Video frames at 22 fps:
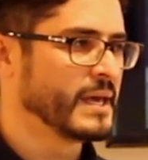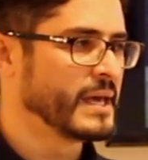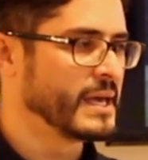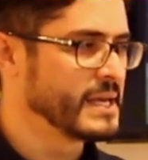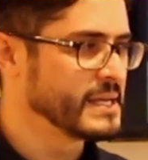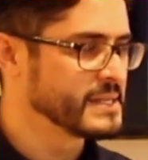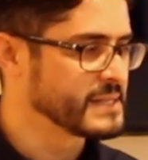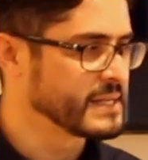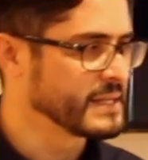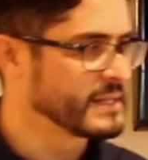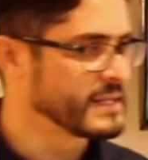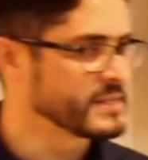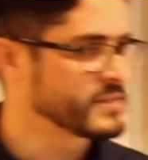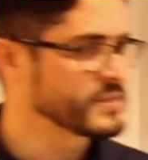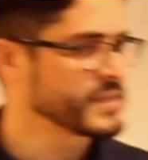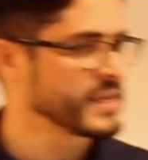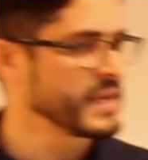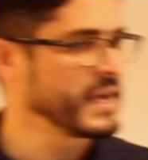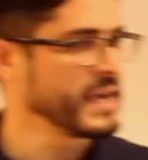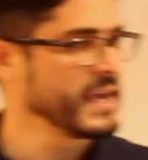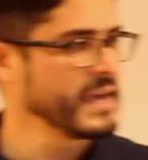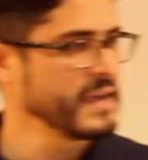He's in
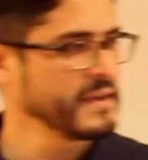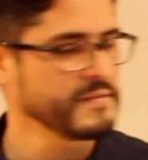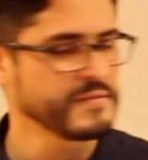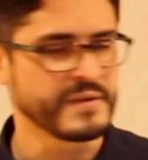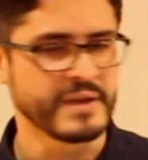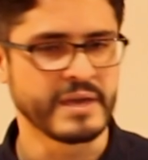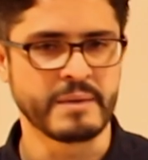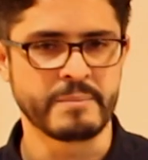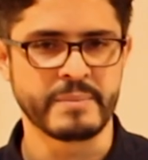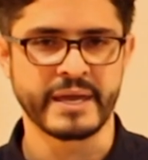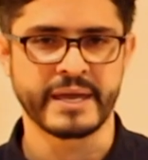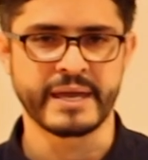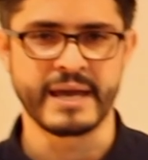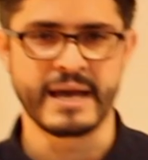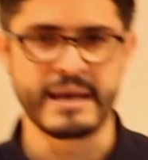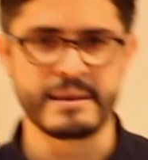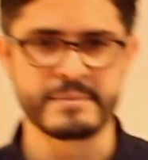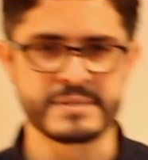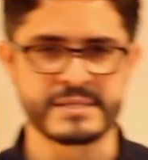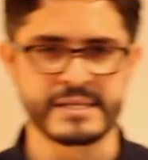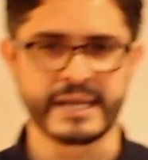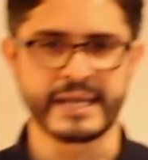this cave. He
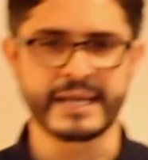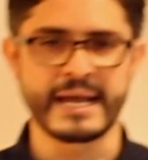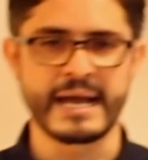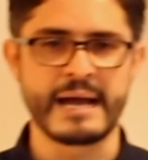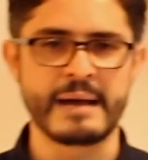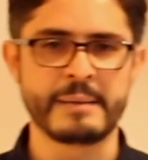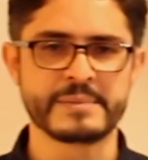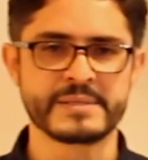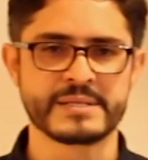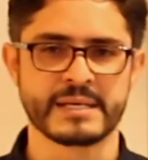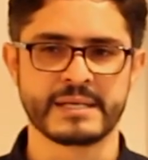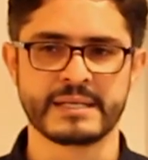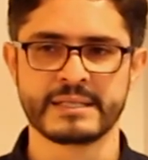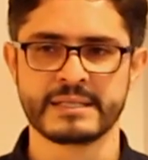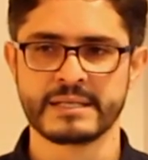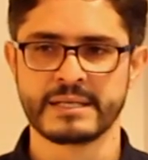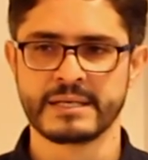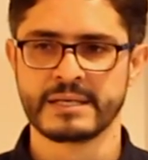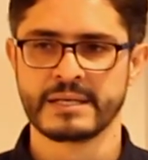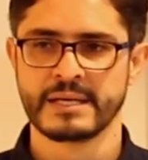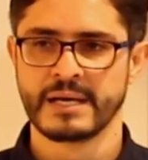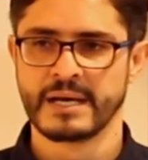becomes the
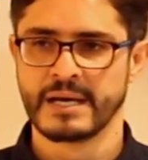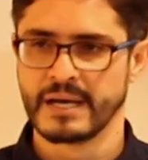captain